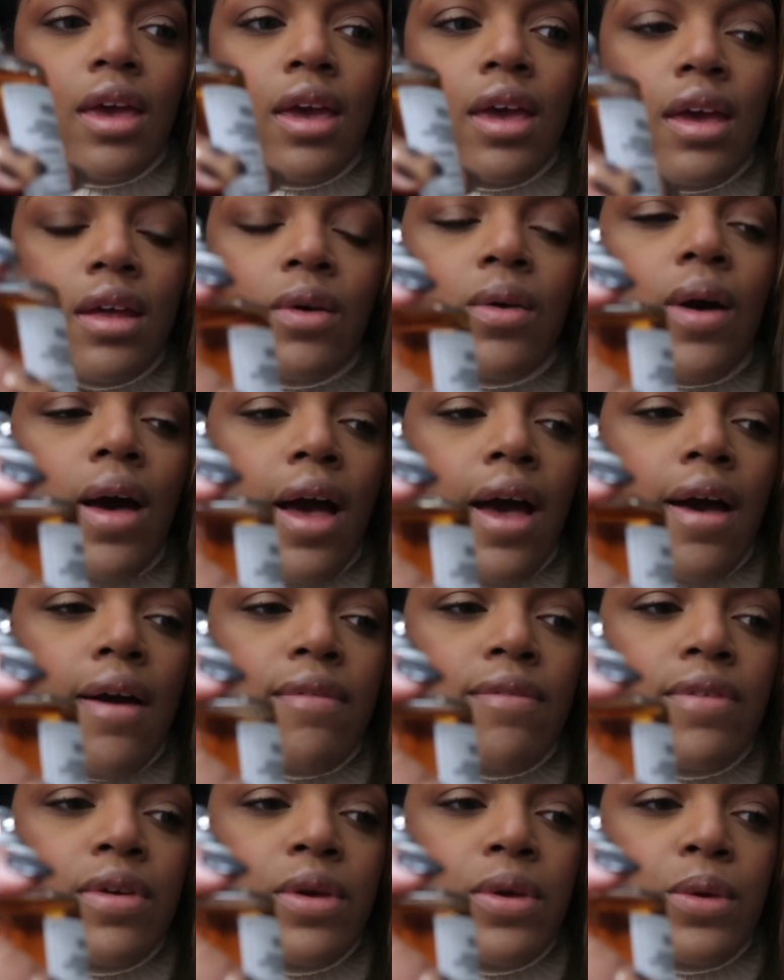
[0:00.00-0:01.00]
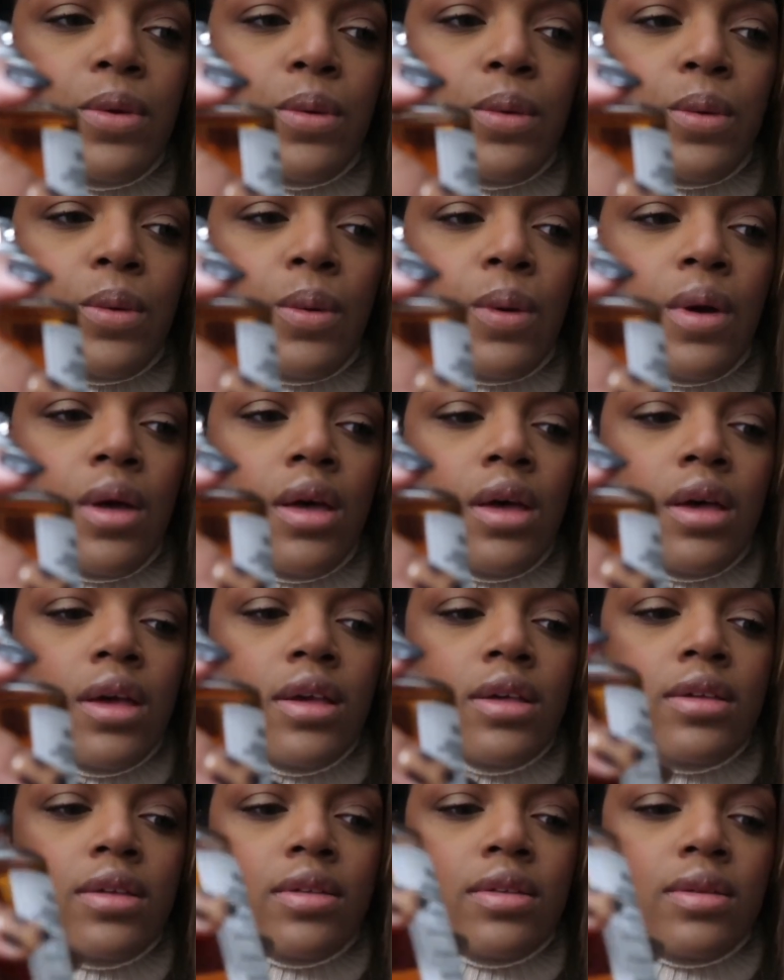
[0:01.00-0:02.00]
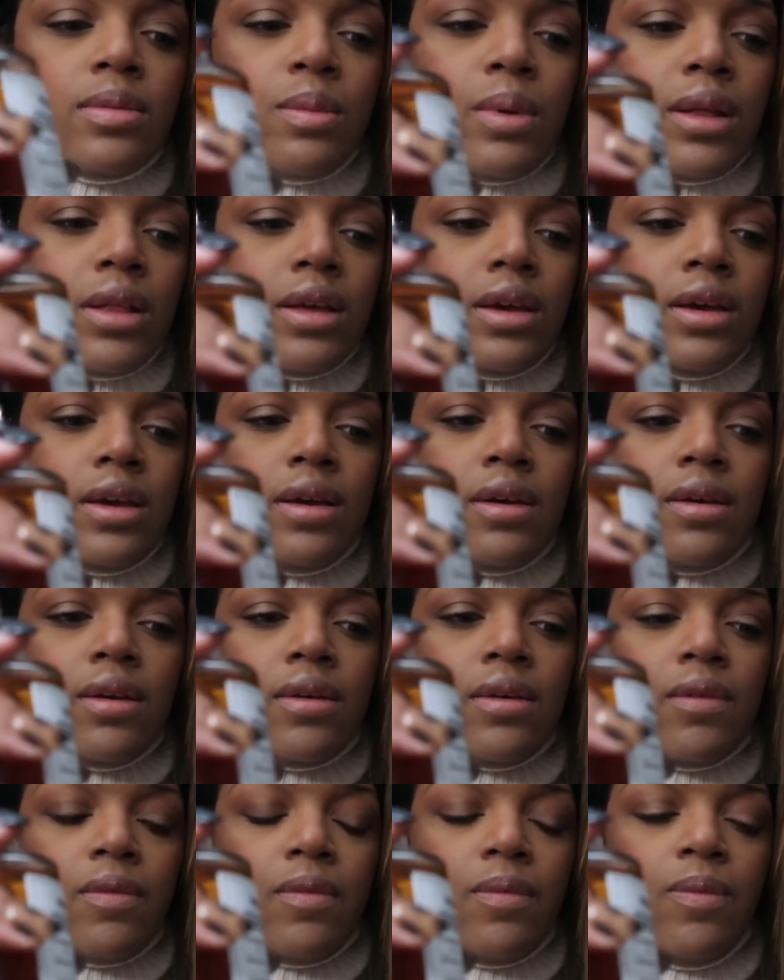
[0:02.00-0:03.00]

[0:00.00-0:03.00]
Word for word: it'll have you smelling